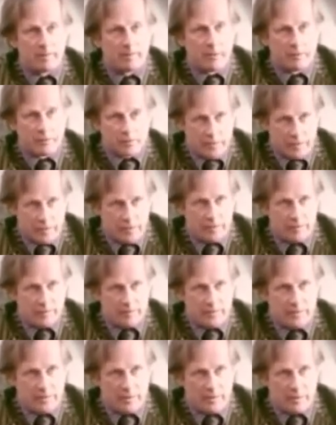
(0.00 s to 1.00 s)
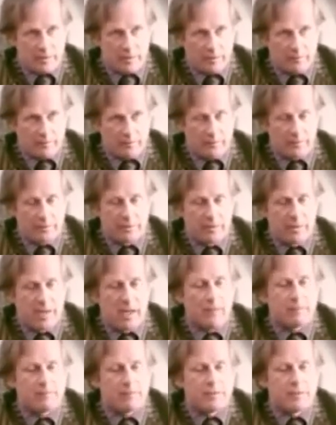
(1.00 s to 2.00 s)
moral systems are offered
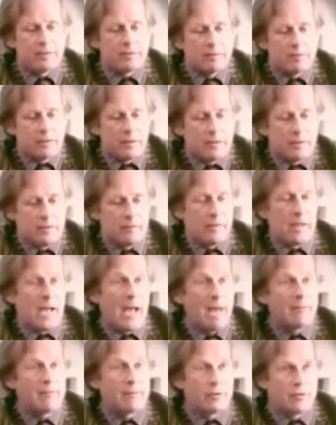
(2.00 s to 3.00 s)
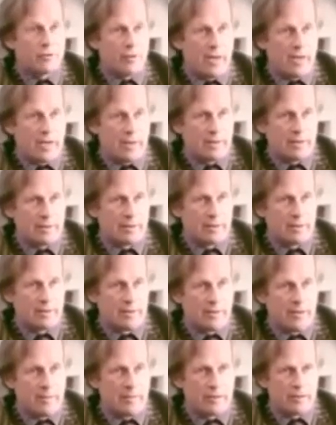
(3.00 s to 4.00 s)
absolutely in the abstract.
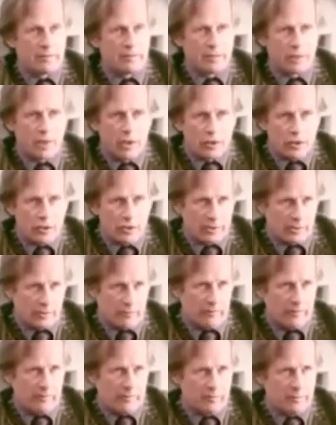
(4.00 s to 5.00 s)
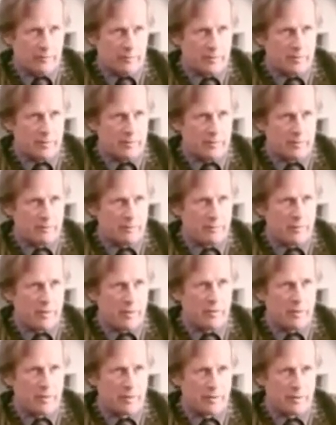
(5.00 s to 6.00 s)
I mean, it's the logic of a moral system with
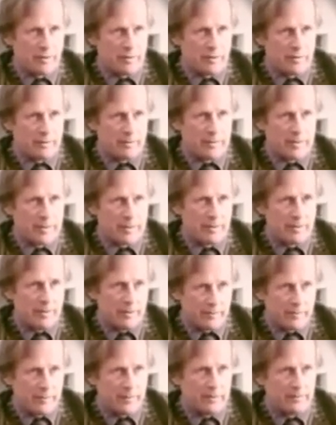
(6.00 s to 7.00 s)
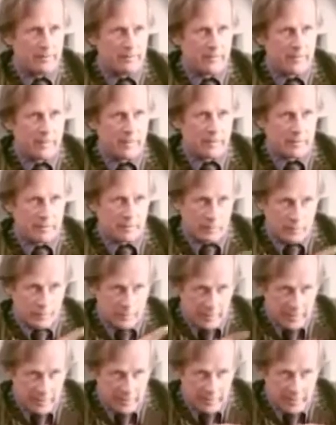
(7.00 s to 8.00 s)
no content whatsoever. And of
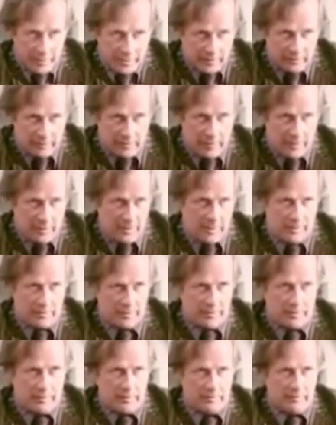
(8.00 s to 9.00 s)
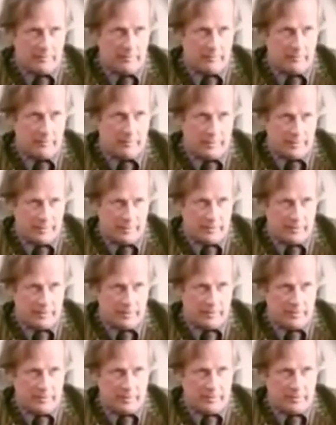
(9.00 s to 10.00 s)
course that's connected very closely with the
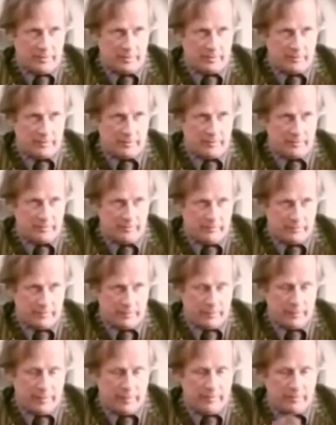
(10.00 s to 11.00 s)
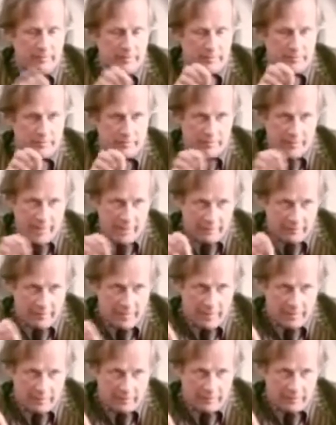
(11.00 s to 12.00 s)
development of the
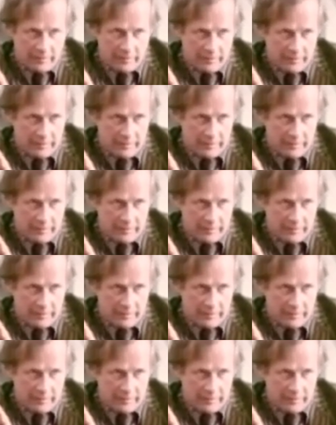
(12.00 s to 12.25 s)
fact-value